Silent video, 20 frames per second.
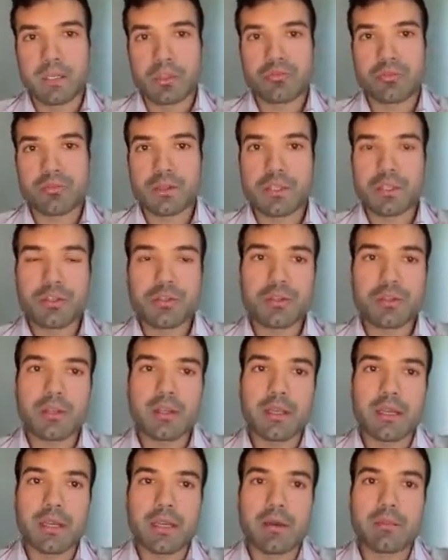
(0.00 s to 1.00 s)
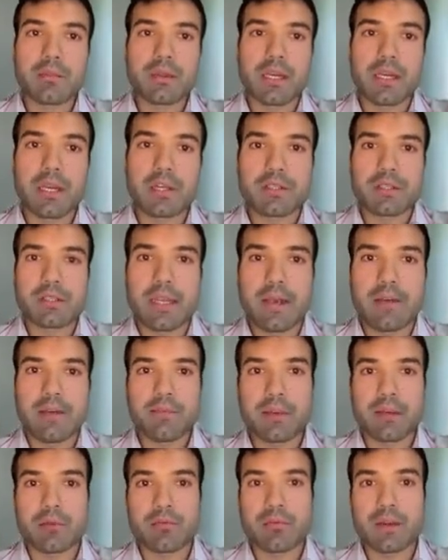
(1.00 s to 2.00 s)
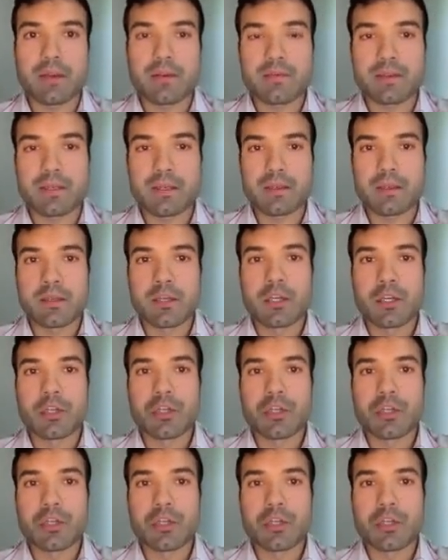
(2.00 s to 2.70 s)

Traditionally, applications have been written